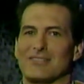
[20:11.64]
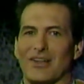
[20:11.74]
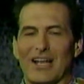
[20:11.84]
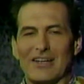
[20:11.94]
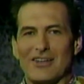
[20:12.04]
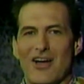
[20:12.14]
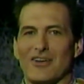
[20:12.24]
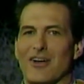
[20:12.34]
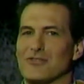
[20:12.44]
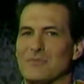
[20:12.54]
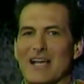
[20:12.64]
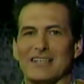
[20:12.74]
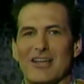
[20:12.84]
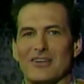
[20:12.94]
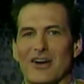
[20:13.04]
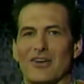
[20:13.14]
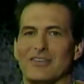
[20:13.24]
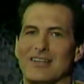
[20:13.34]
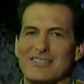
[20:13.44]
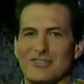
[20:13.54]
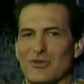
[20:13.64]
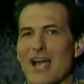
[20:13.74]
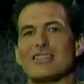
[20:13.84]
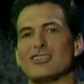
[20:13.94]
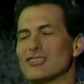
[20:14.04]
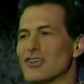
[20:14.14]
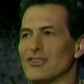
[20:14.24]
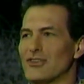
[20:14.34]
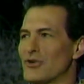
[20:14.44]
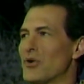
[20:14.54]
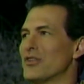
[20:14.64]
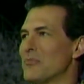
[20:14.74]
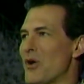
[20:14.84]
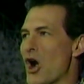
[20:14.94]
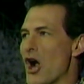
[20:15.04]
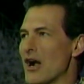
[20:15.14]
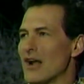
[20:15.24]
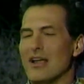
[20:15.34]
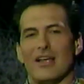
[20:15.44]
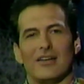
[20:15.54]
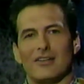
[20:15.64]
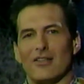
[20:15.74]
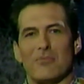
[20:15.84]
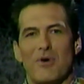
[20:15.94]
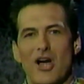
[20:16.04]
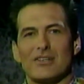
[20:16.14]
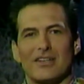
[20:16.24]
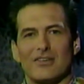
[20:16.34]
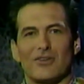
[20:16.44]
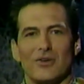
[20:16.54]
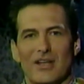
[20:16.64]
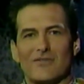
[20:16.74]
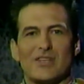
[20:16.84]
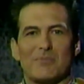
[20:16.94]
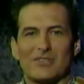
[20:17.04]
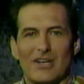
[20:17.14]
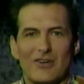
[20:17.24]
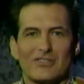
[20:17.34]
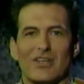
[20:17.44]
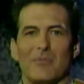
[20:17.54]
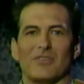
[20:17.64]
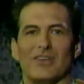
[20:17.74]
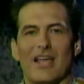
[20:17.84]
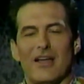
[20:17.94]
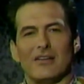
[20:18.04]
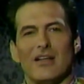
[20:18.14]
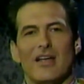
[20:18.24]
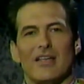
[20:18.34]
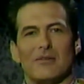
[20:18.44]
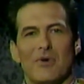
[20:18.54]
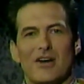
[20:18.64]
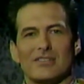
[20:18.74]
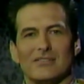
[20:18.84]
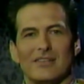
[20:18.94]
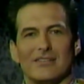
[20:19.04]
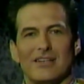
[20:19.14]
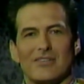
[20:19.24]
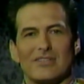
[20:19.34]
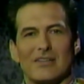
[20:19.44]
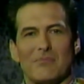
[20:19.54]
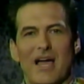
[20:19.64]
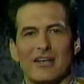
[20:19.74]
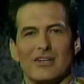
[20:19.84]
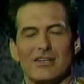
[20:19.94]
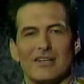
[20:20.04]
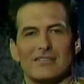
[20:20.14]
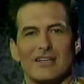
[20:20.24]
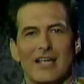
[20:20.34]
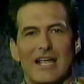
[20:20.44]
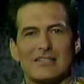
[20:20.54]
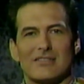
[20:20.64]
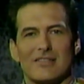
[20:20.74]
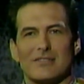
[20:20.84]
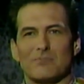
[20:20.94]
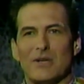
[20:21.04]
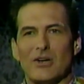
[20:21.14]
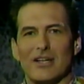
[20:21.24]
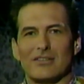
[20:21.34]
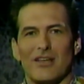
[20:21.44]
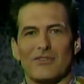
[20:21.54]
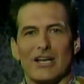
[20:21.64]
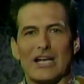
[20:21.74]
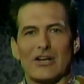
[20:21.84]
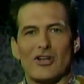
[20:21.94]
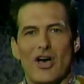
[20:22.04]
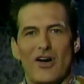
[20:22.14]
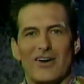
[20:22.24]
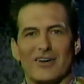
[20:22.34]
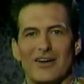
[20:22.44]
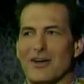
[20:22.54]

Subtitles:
So the little dog goes back down to earth, and he scratches on the door of the bar until the bartender who lives upstairs comes down. And the bartender says, my goodness, it's the spirit of the little dog.